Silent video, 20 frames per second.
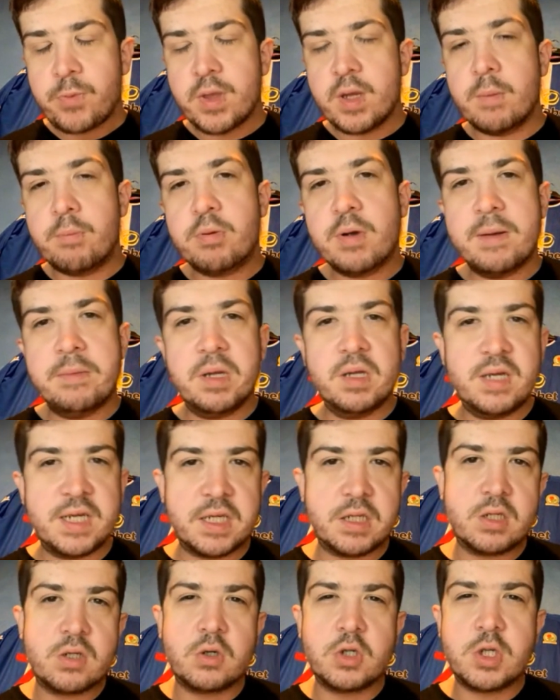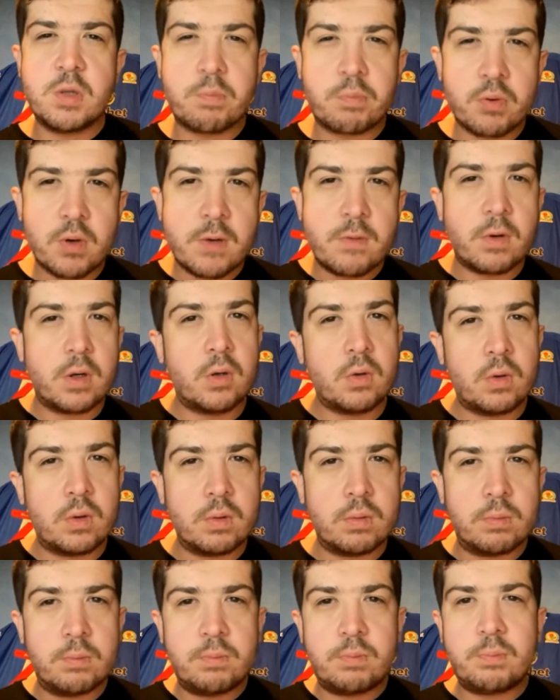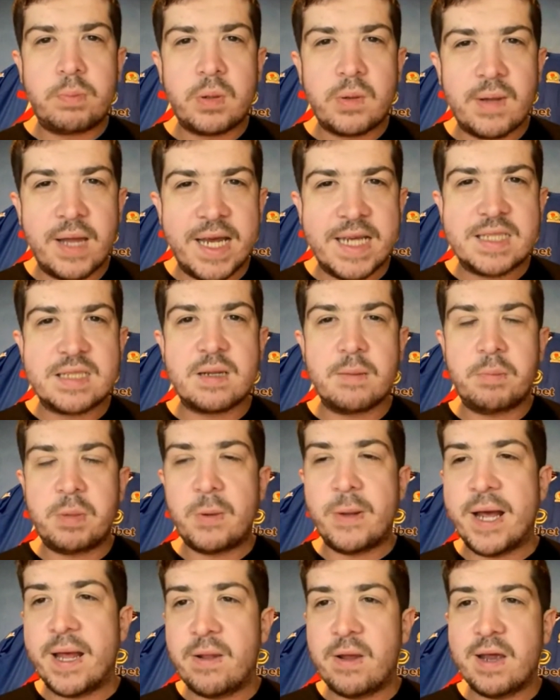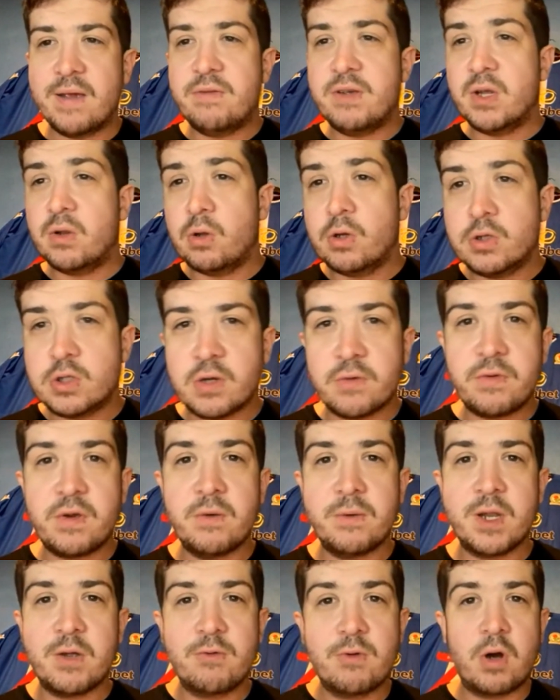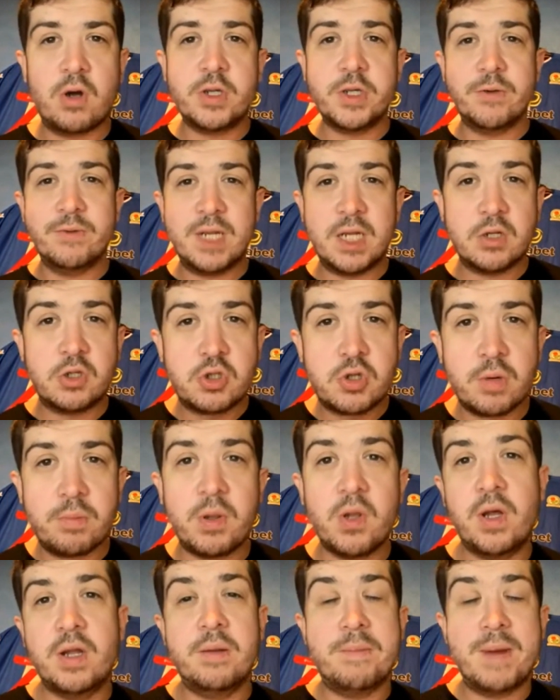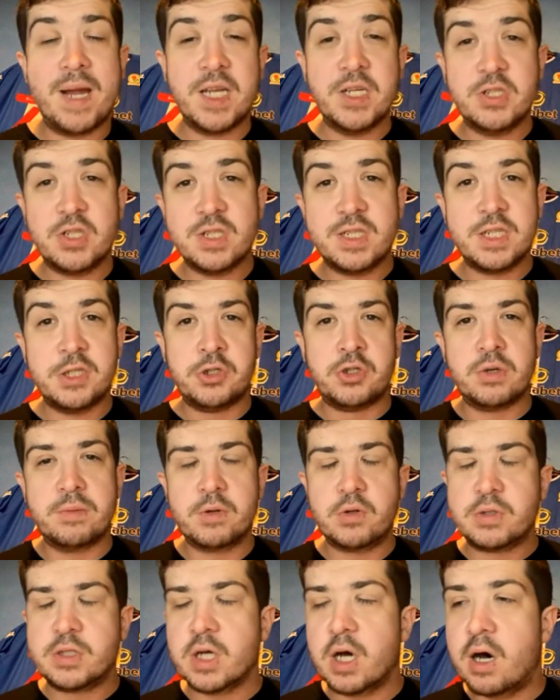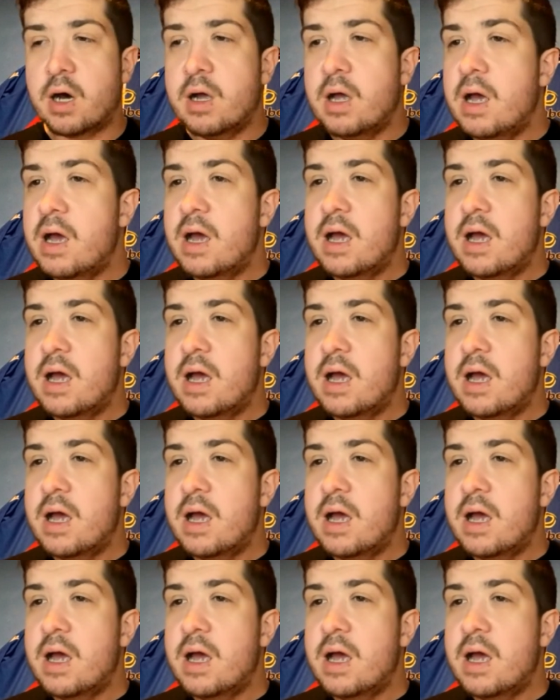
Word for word: the Premier League's such a brutal place to play that if you lose a few in a row, you're in the trouble and the manager's in trouble. So